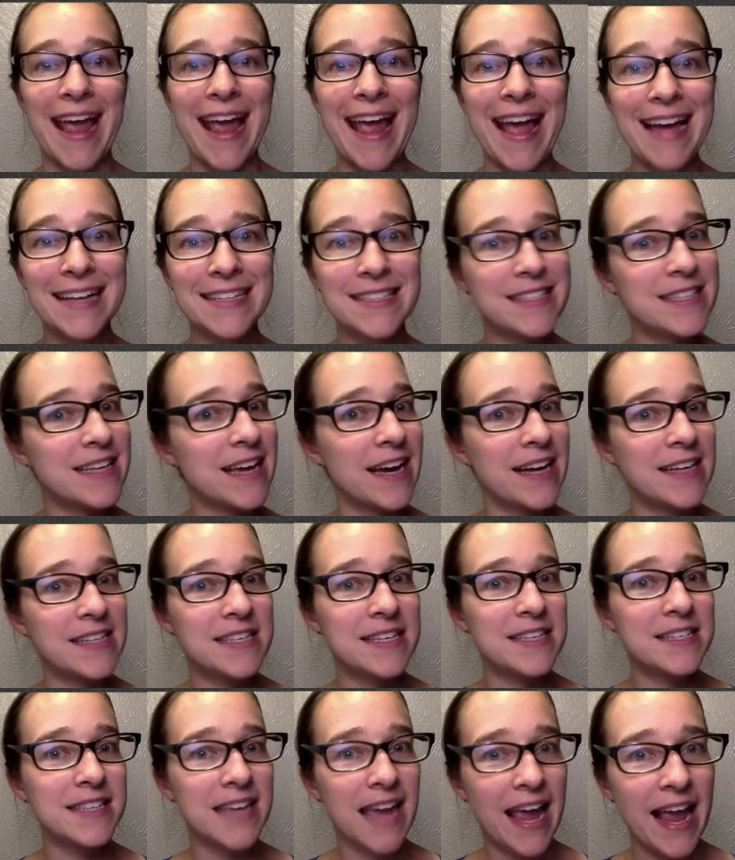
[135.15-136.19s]
and
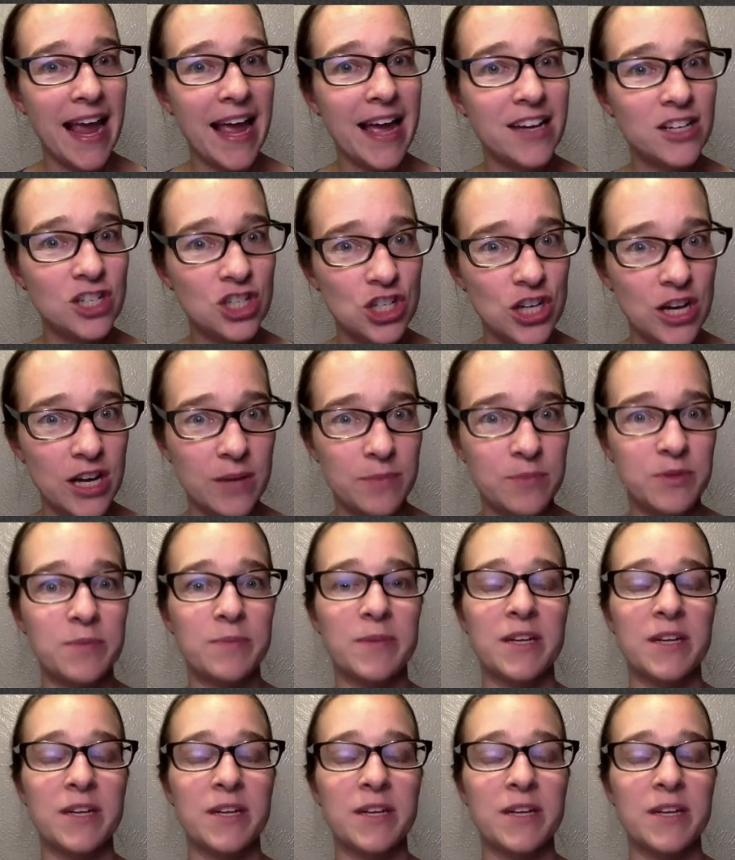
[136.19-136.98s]
sizes and shapes